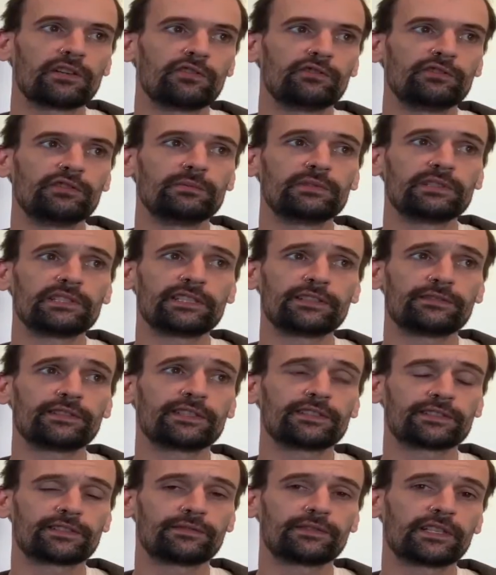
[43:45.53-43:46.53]
We believe
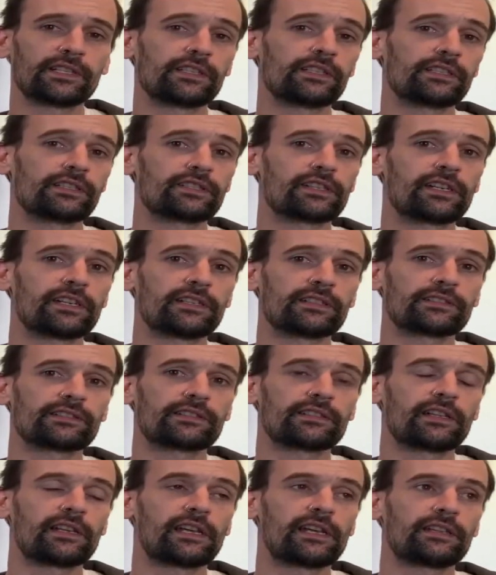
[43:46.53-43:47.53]
there's a very good chance
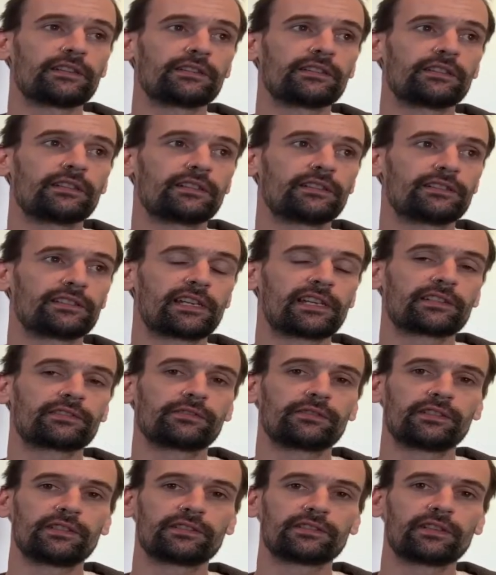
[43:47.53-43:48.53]
that there is
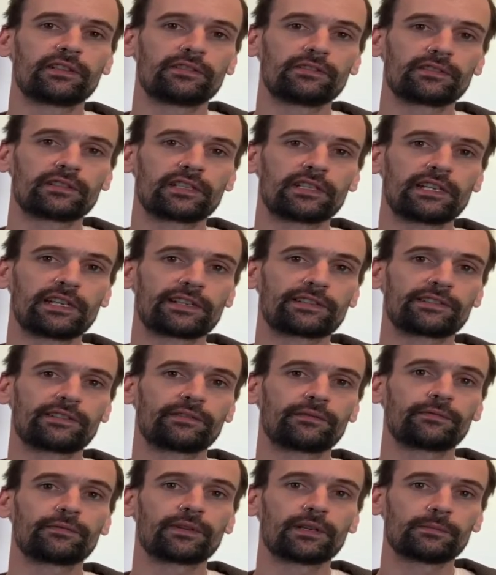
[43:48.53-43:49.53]
actually a tunnel
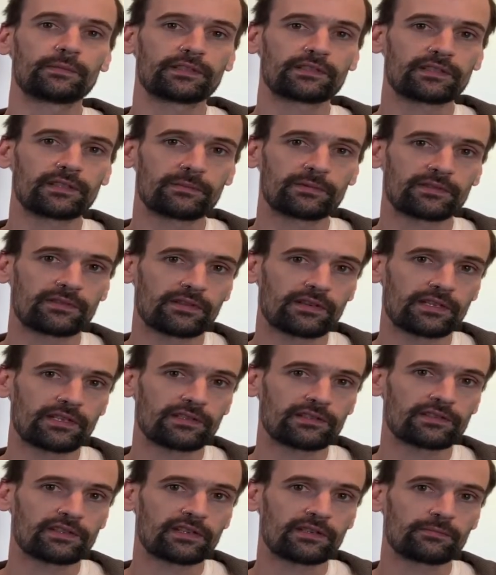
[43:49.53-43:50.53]
connection from the
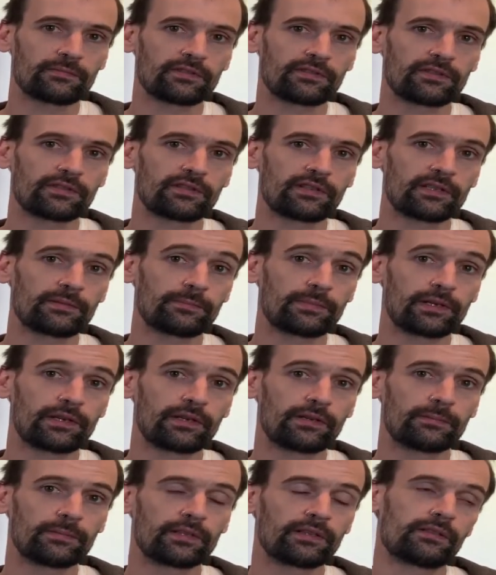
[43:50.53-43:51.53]
subterranean chamber of the Great
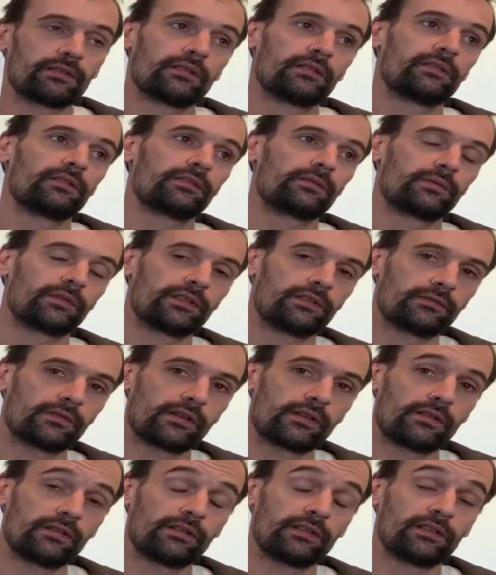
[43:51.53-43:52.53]
Pyramid all the way over
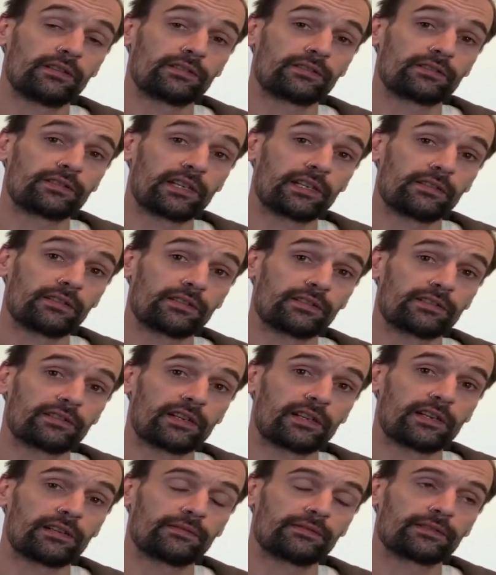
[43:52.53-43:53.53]
to the Osiris
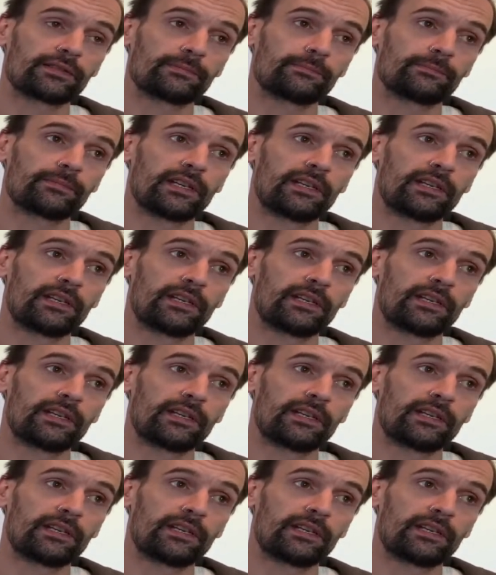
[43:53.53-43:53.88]
shaft,